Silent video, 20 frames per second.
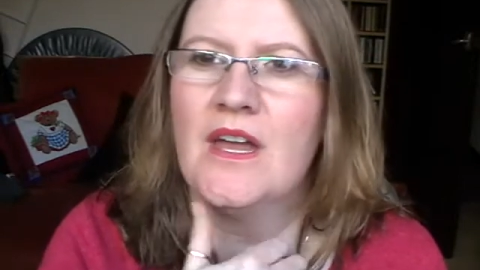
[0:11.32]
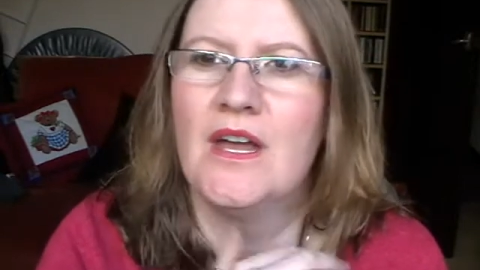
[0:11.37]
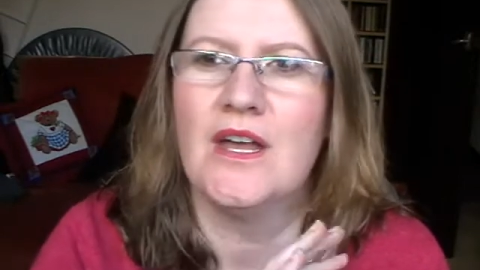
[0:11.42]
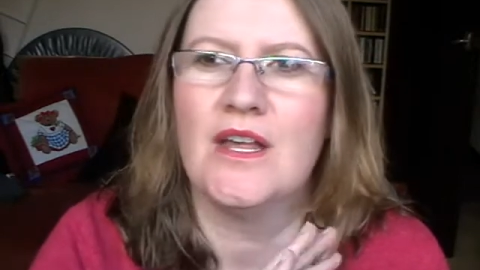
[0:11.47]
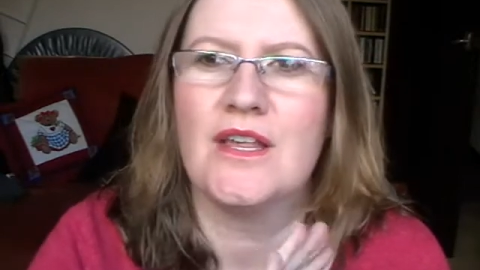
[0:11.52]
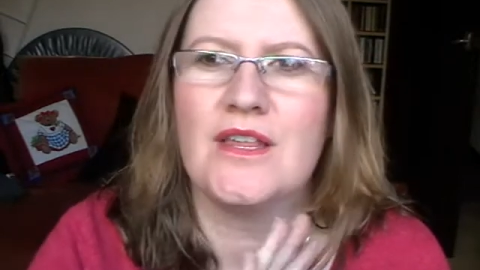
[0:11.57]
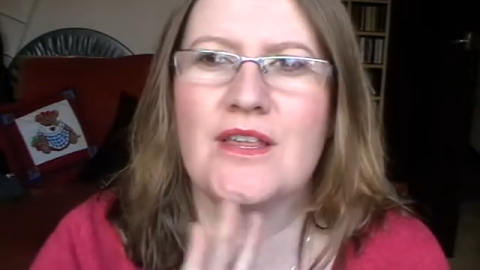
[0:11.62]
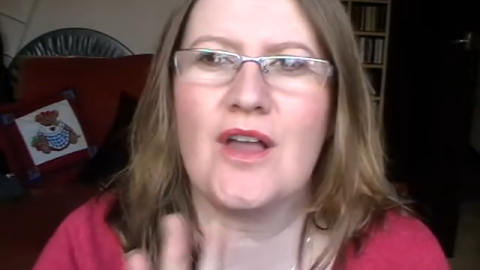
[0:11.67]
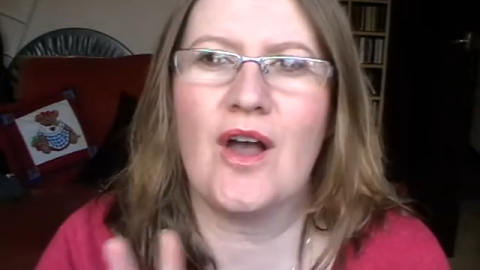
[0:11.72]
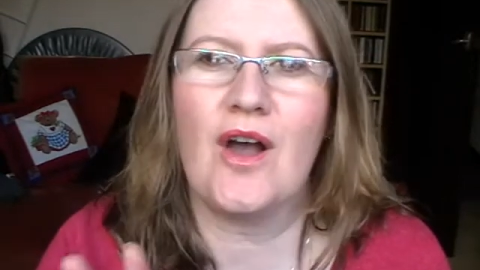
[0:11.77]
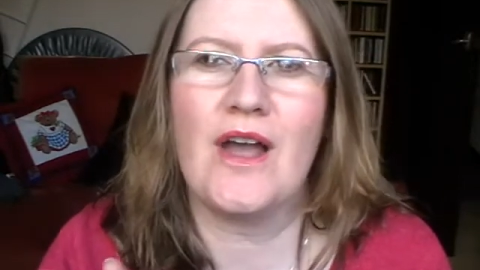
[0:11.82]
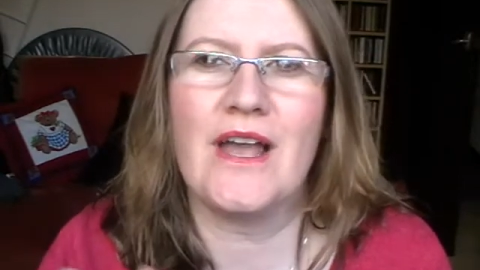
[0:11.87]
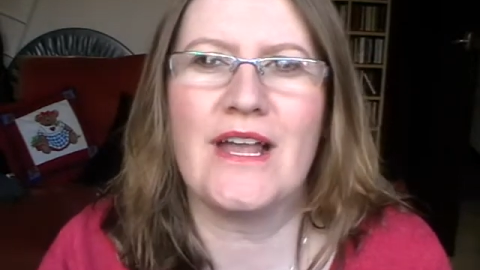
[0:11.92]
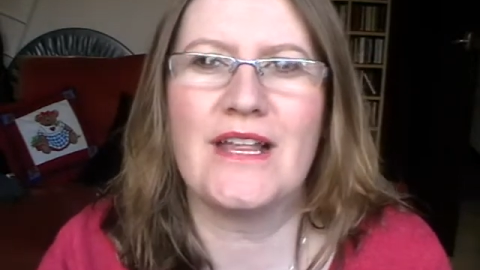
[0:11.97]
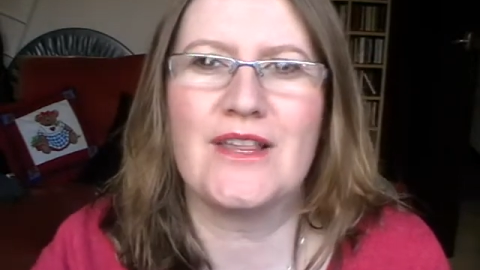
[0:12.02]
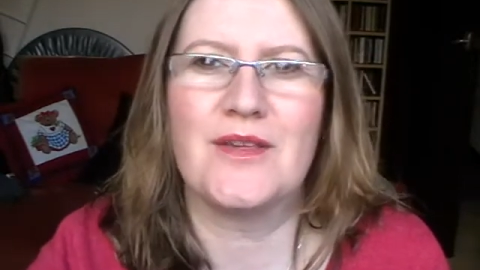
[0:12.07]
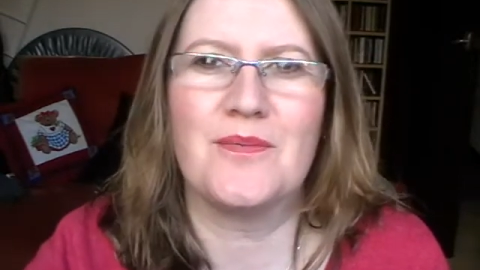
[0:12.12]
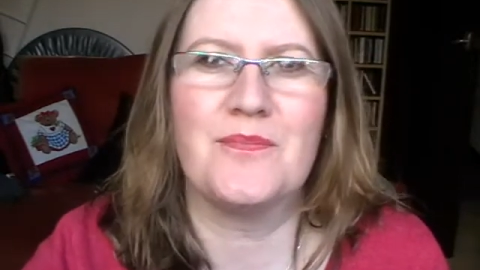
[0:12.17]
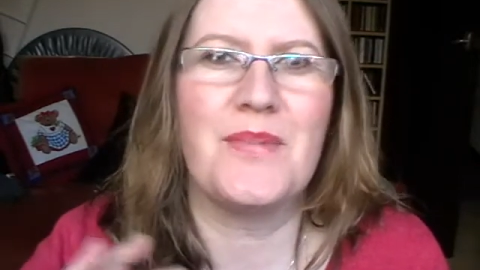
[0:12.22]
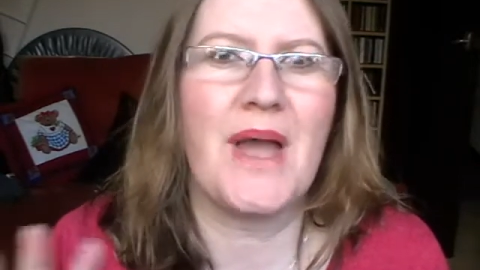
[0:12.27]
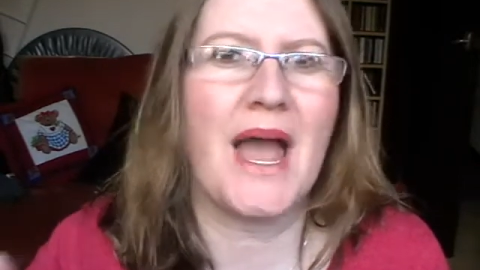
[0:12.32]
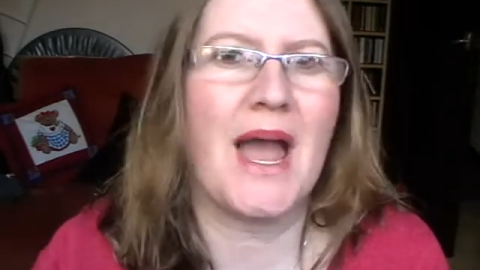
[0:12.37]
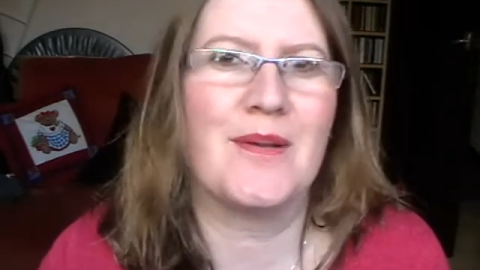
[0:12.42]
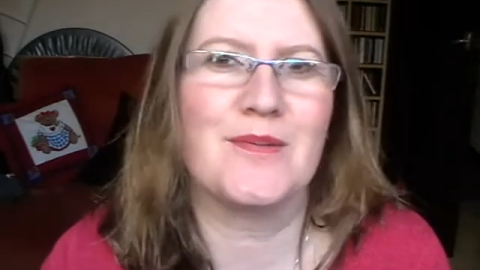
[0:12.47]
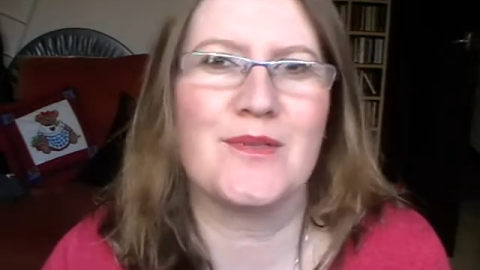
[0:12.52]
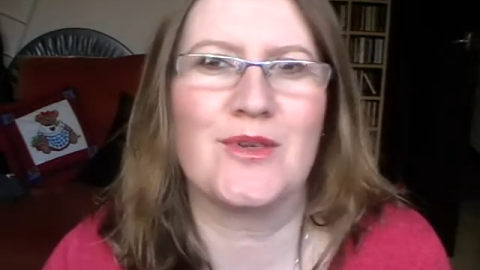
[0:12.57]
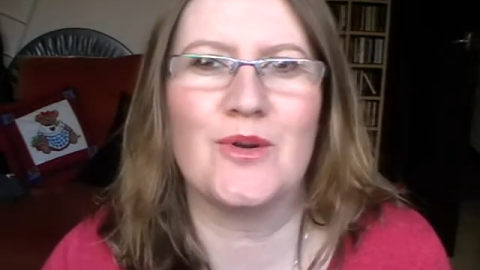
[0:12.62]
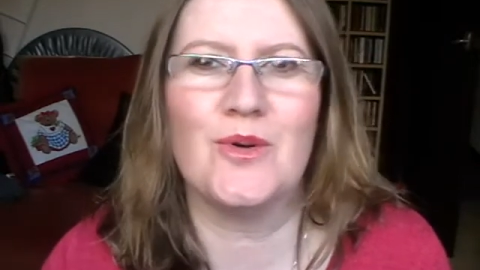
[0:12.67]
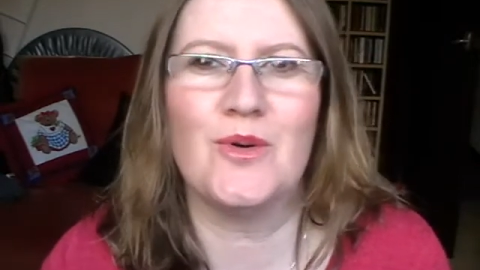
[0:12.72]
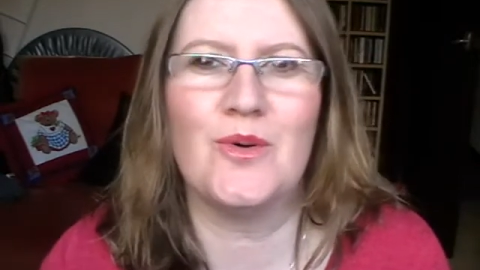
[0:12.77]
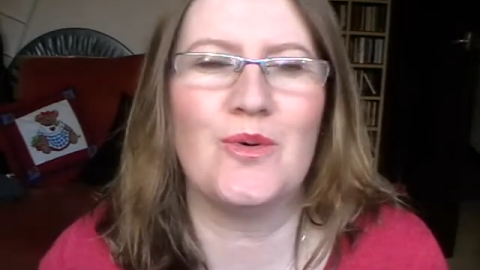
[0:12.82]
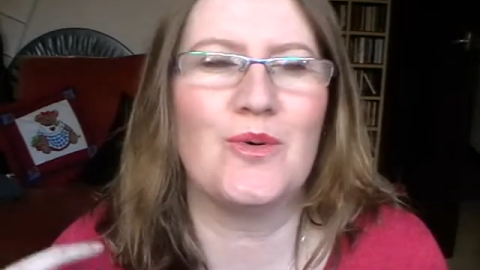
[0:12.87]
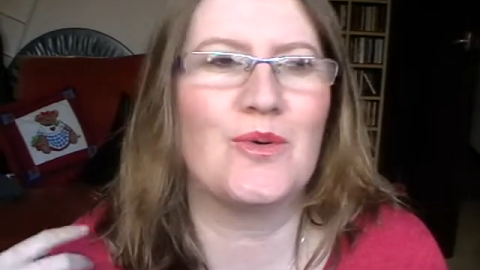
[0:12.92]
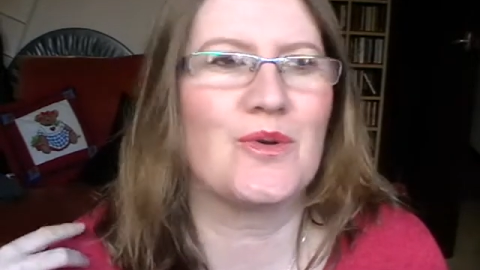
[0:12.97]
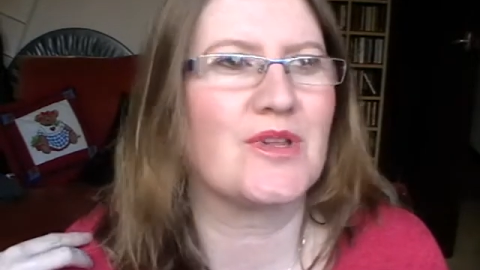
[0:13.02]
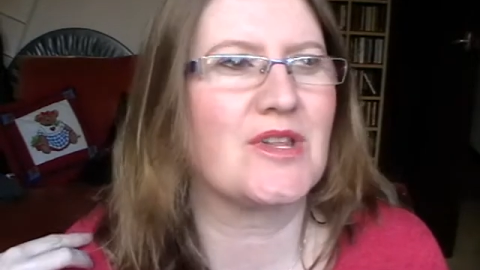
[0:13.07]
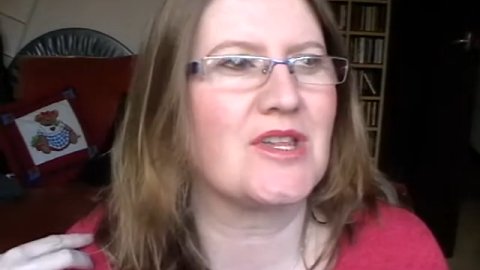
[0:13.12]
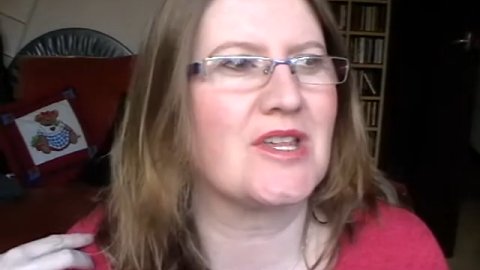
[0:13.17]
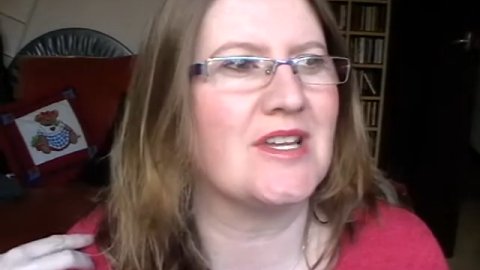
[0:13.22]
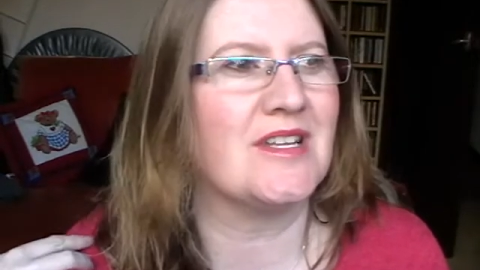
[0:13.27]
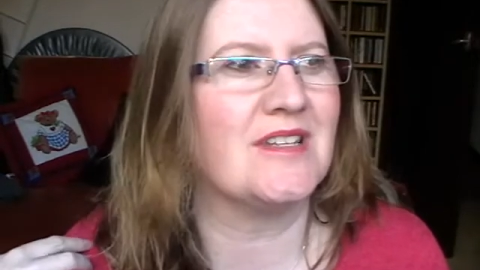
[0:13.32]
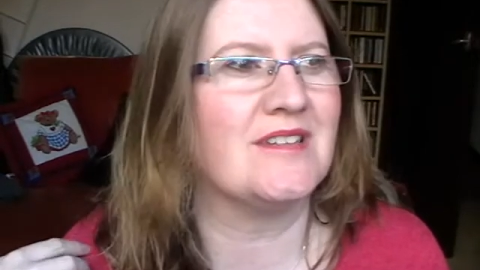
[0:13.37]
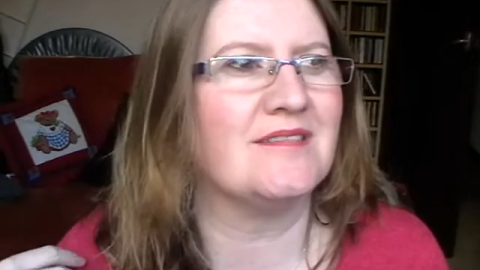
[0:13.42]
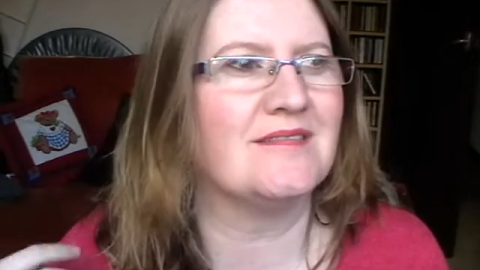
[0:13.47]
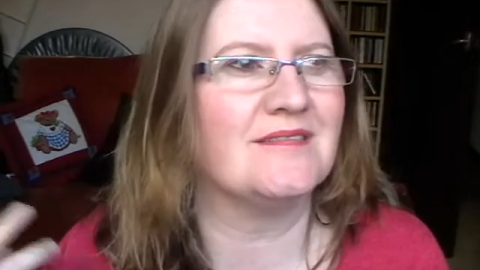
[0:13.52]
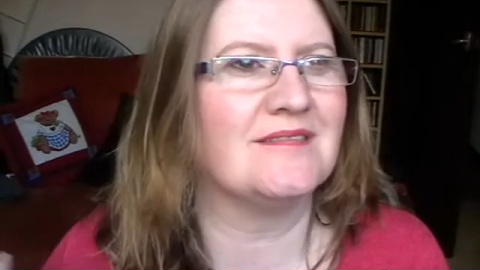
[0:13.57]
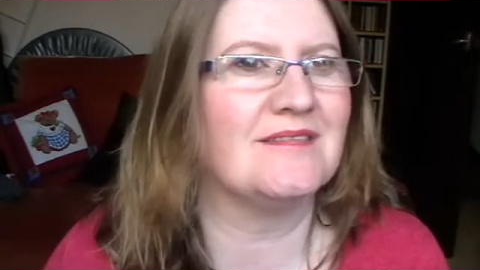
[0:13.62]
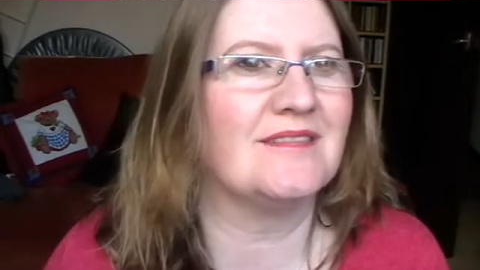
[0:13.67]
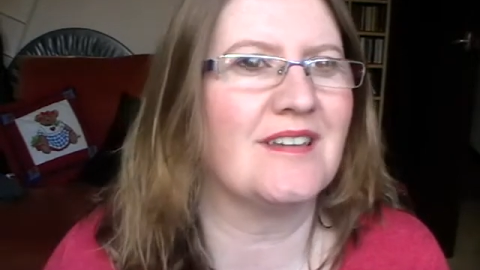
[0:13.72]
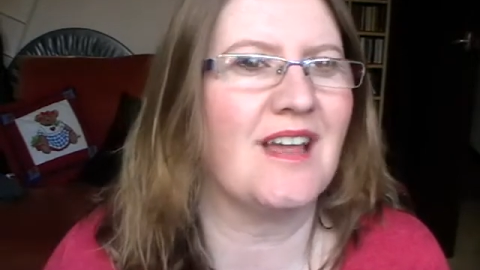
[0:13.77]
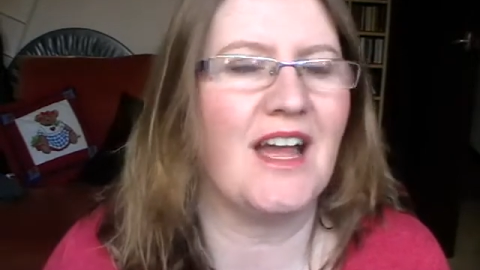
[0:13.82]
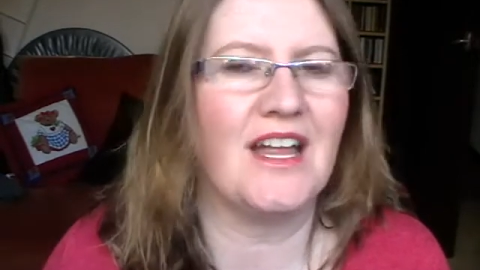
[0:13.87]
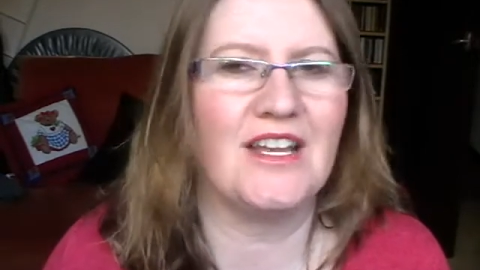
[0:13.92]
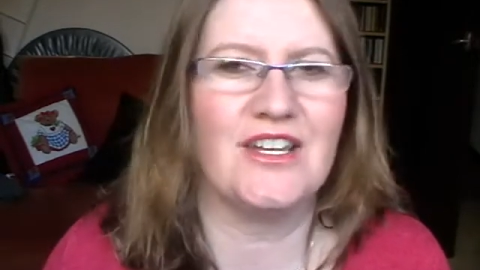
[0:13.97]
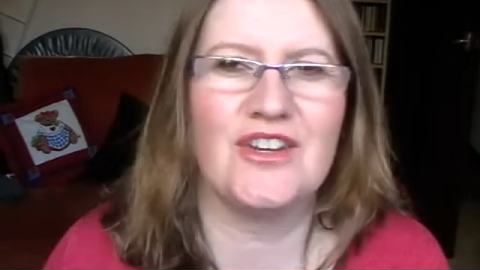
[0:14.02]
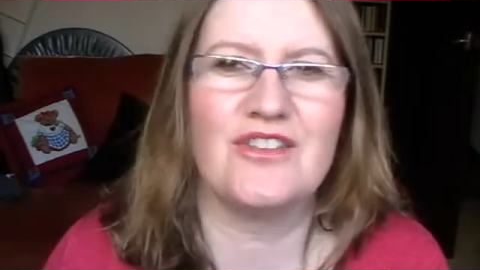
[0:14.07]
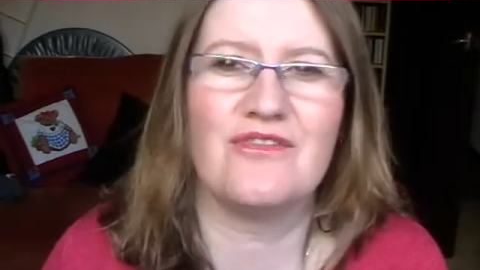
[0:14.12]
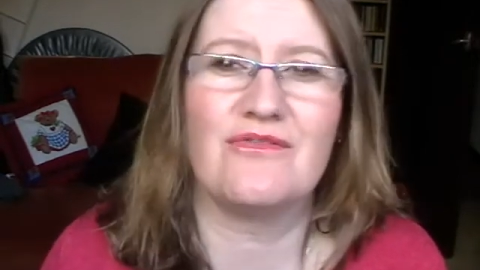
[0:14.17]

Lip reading: signs and pep talks and